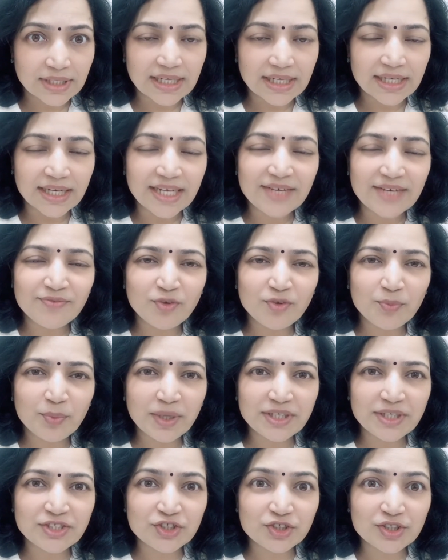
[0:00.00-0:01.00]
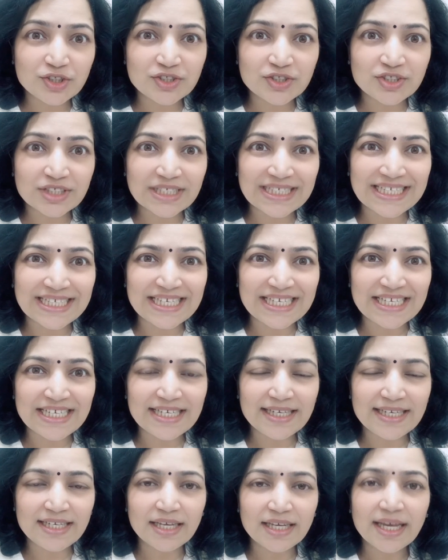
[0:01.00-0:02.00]
Information is the
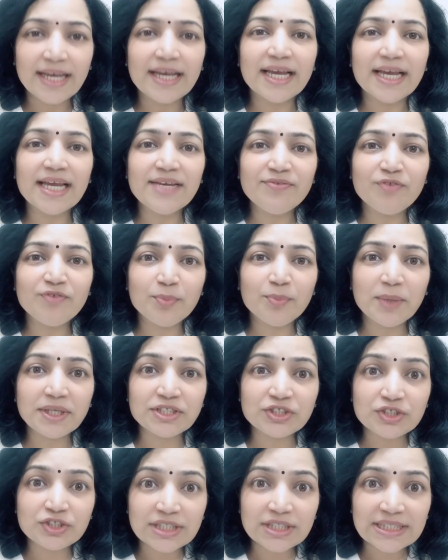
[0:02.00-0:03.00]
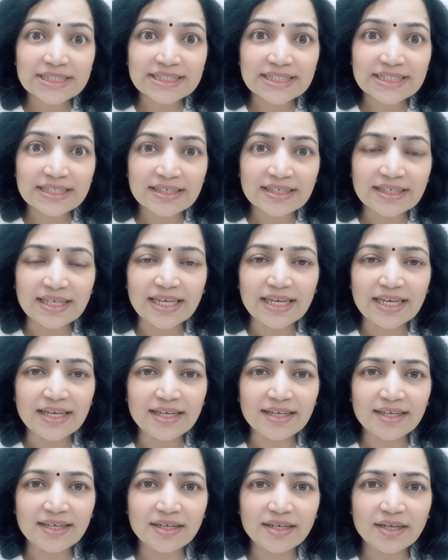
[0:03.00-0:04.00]
key. Information is the
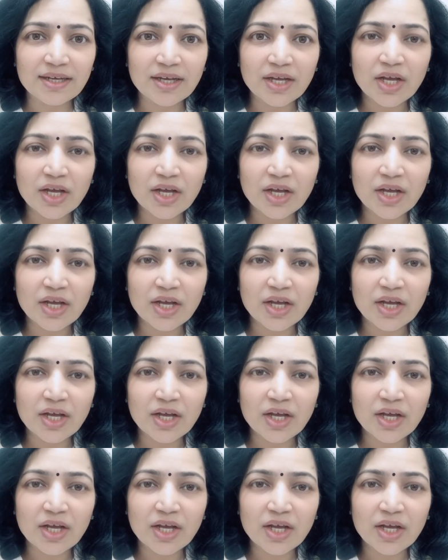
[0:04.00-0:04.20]
king.